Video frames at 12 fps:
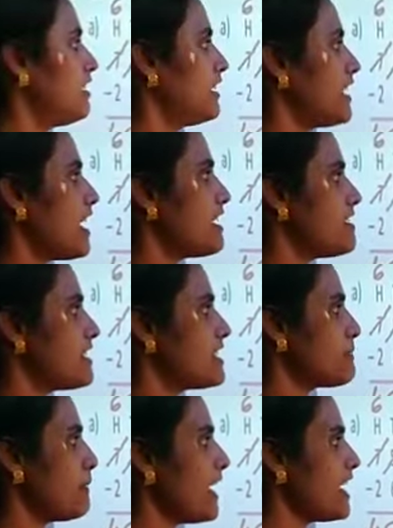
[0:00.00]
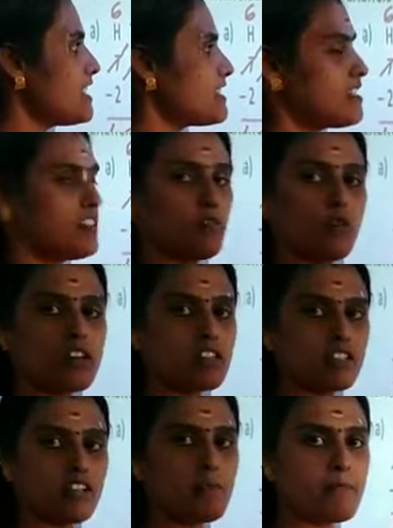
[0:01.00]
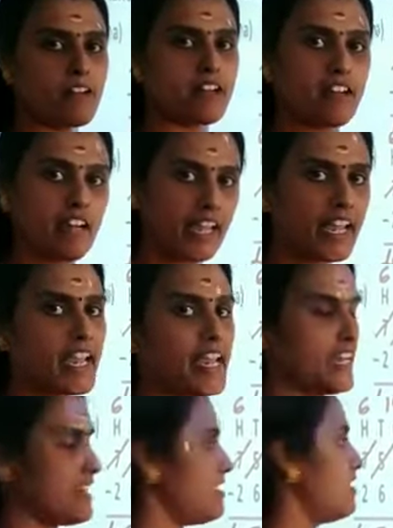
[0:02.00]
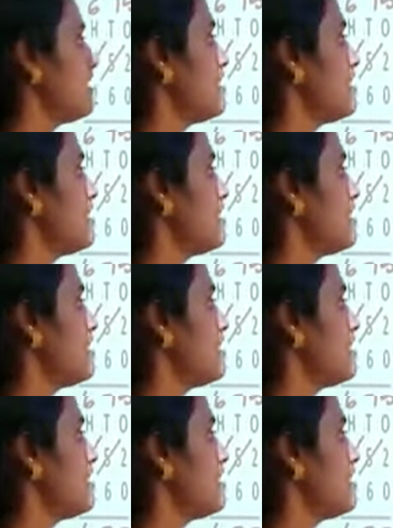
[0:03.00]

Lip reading: In the hundreds place, what is the number? 8.